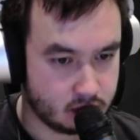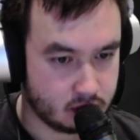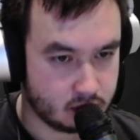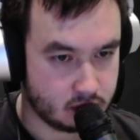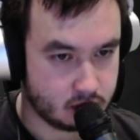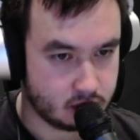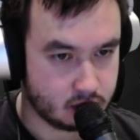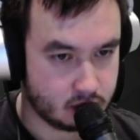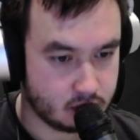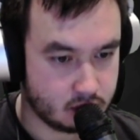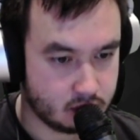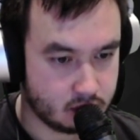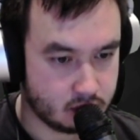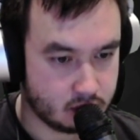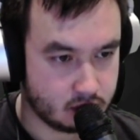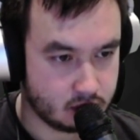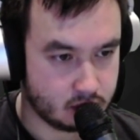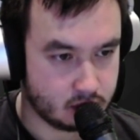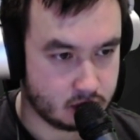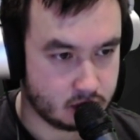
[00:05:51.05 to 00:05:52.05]

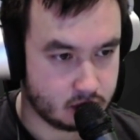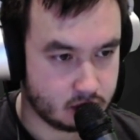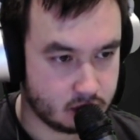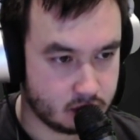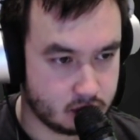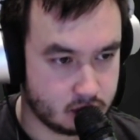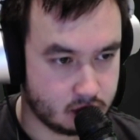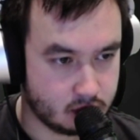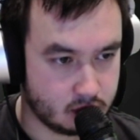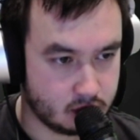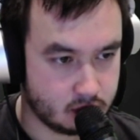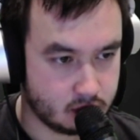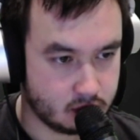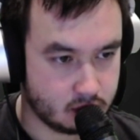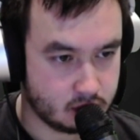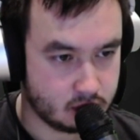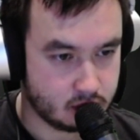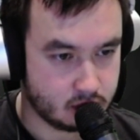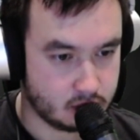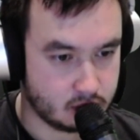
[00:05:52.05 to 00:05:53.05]

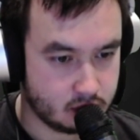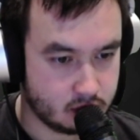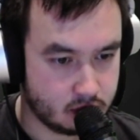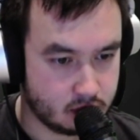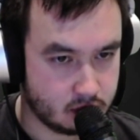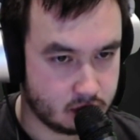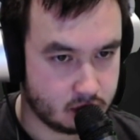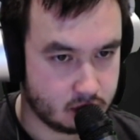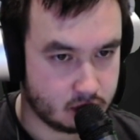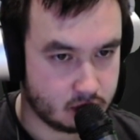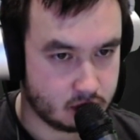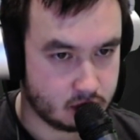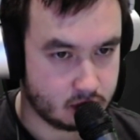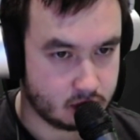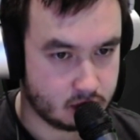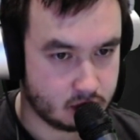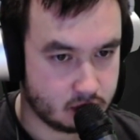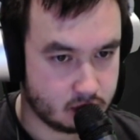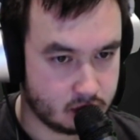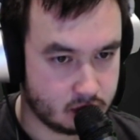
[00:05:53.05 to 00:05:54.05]

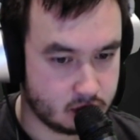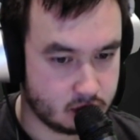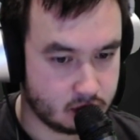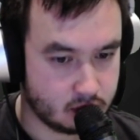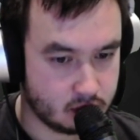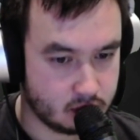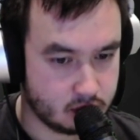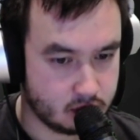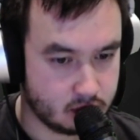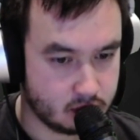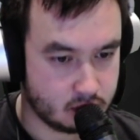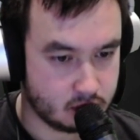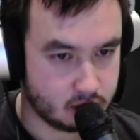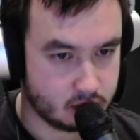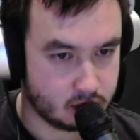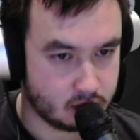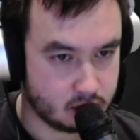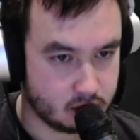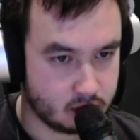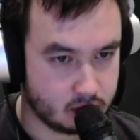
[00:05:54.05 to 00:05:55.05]

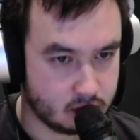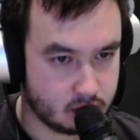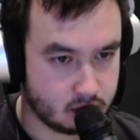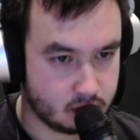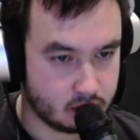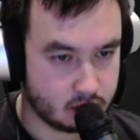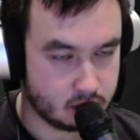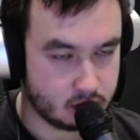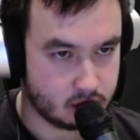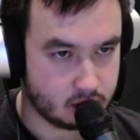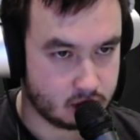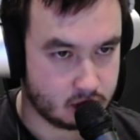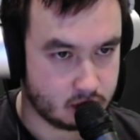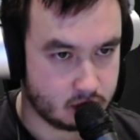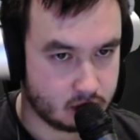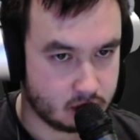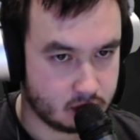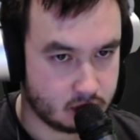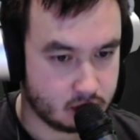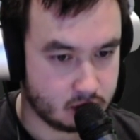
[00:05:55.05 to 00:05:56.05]

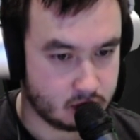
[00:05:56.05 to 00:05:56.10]
The person shown says nothing.